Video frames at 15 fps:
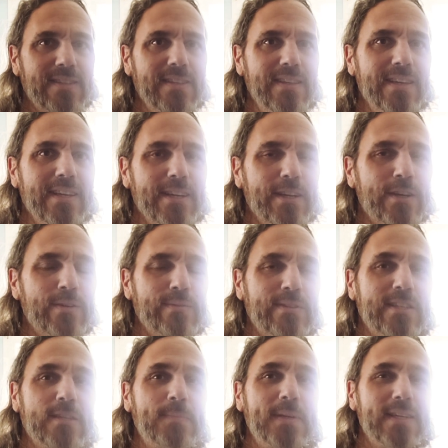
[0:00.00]
you know,
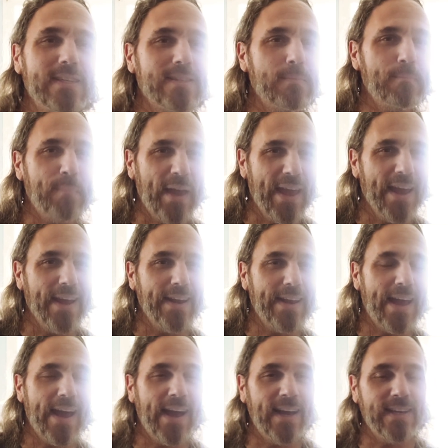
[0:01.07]
just because a
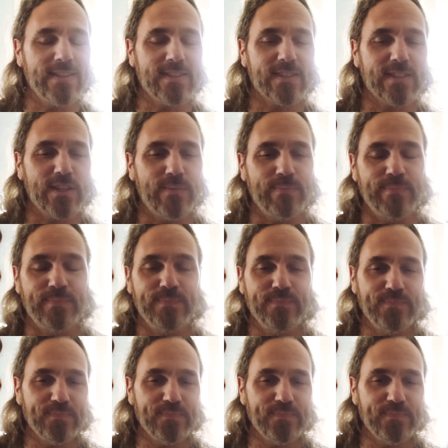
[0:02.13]
band has some